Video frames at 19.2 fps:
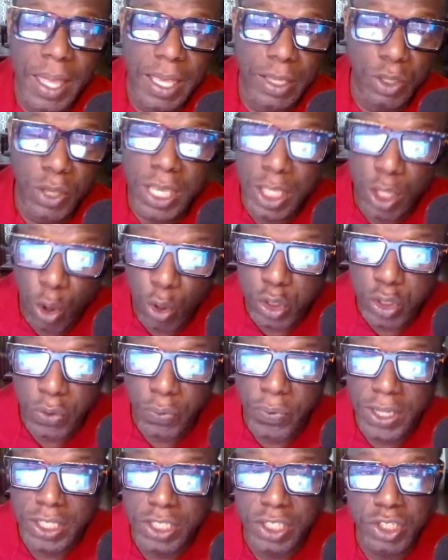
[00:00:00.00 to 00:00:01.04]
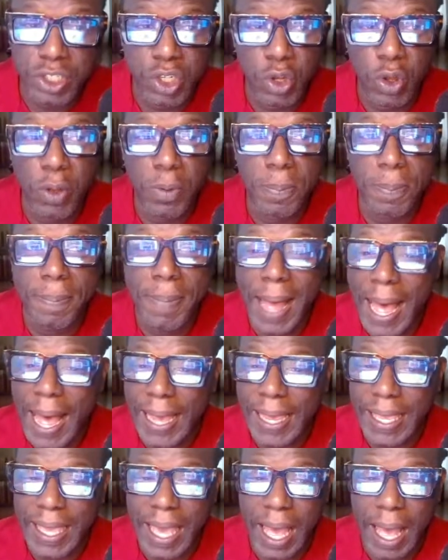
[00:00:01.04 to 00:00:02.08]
You can also register by